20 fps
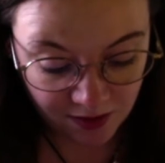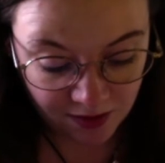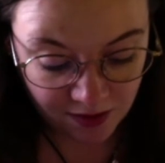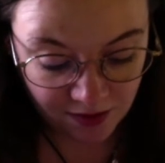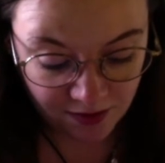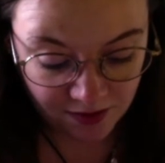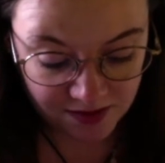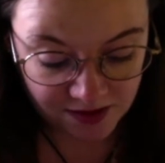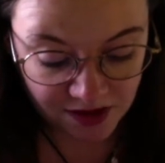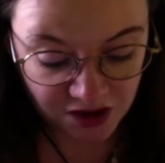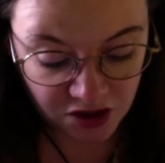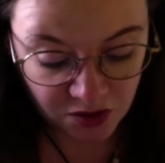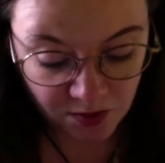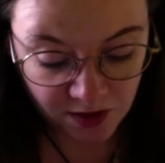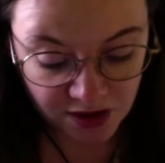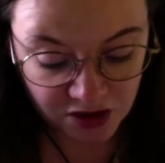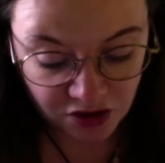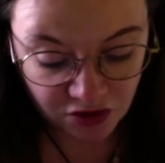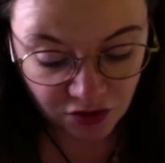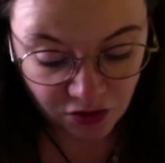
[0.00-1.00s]
The
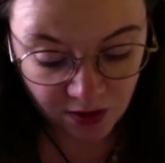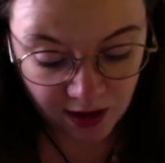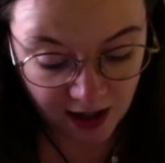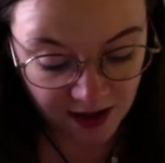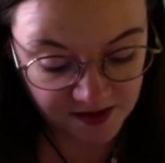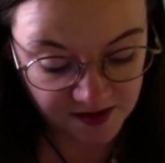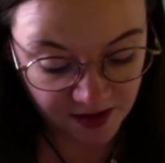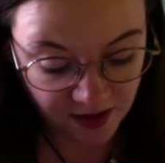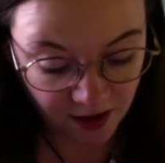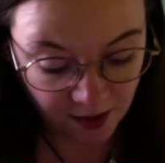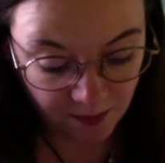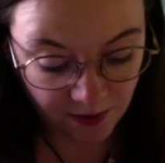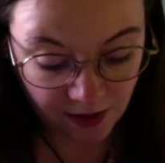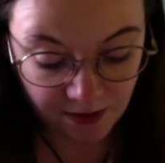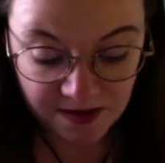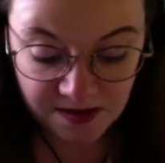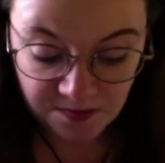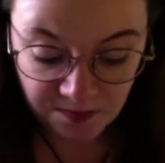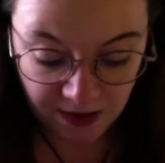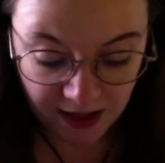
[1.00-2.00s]
situation you're asking about
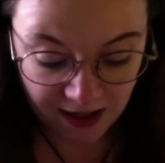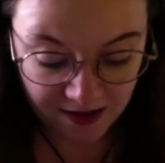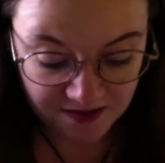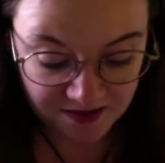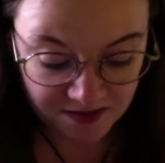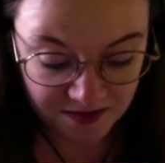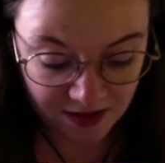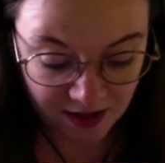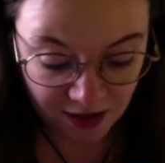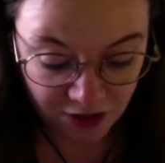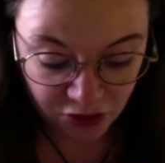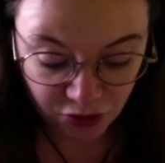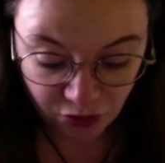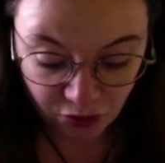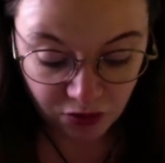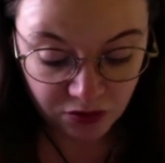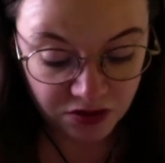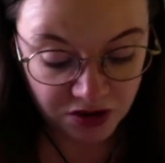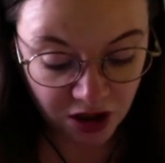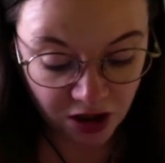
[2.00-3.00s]
is blessed, and you're
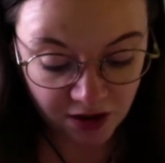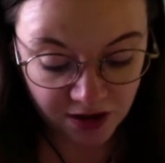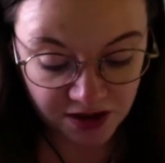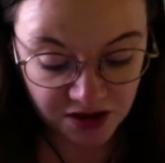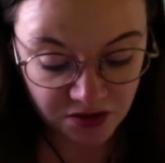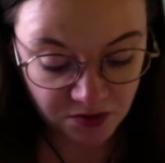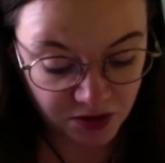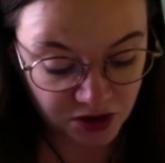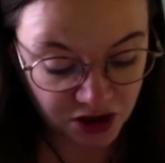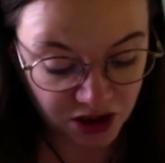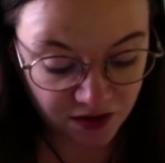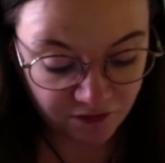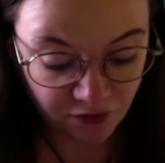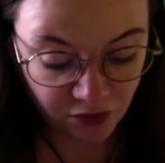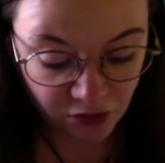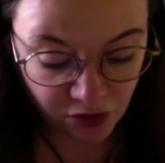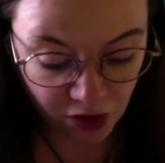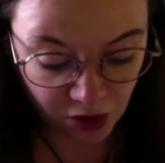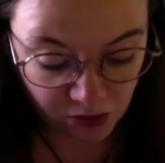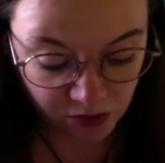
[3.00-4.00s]
on target to achieve your
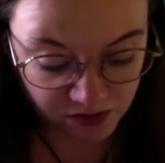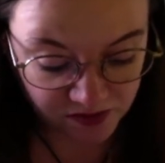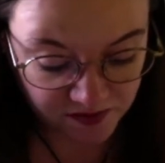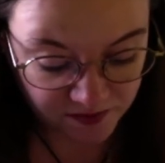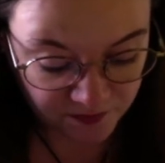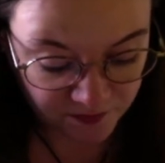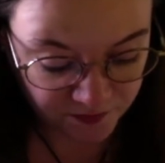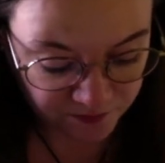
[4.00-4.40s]
goals.